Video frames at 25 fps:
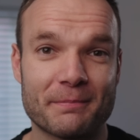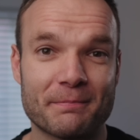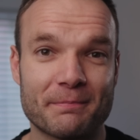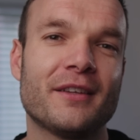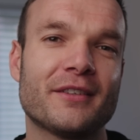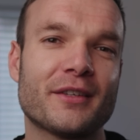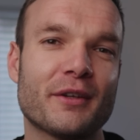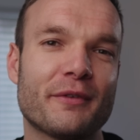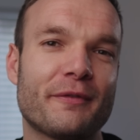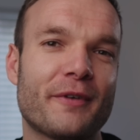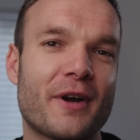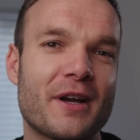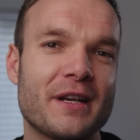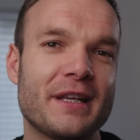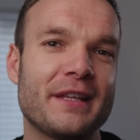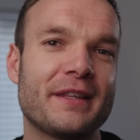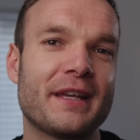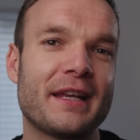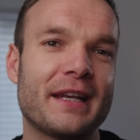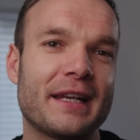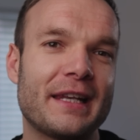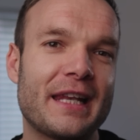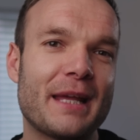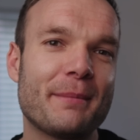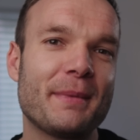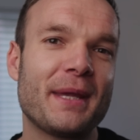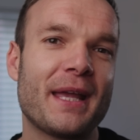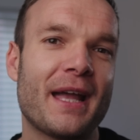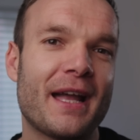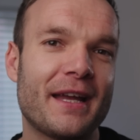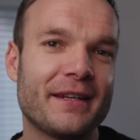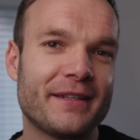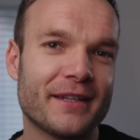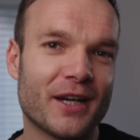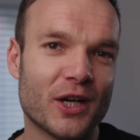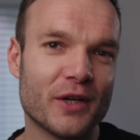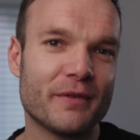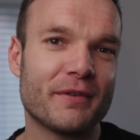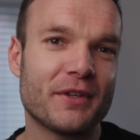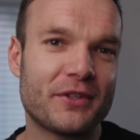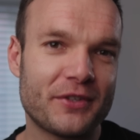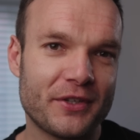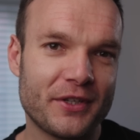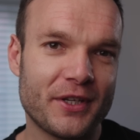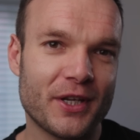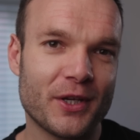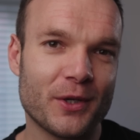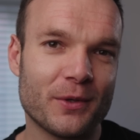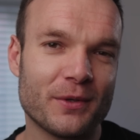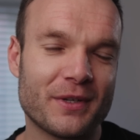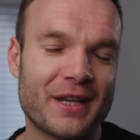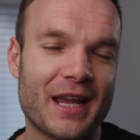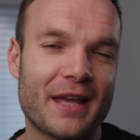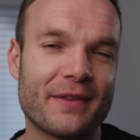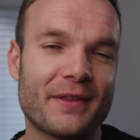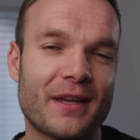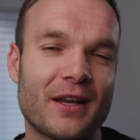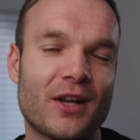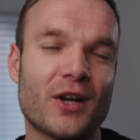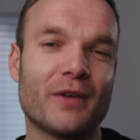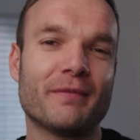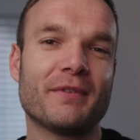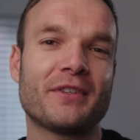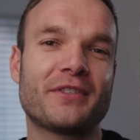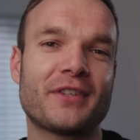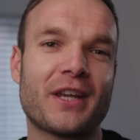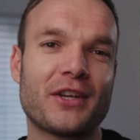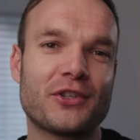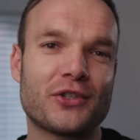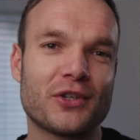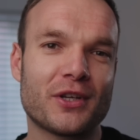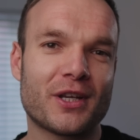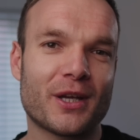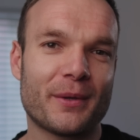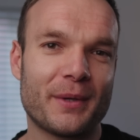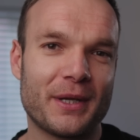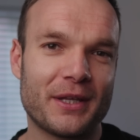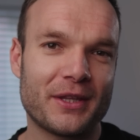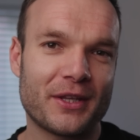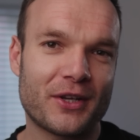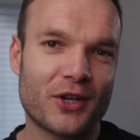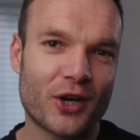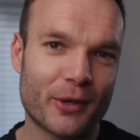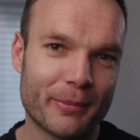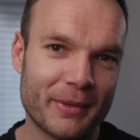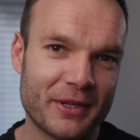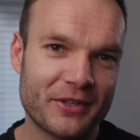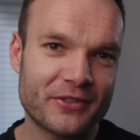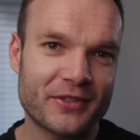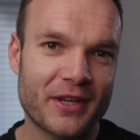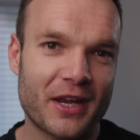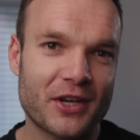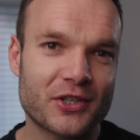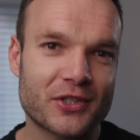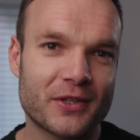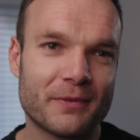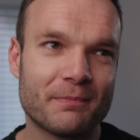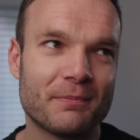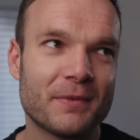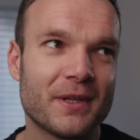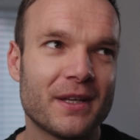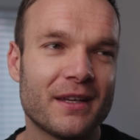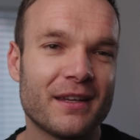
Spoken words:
So finally then, let me hand it over to you. Get that conversation going in the comments section.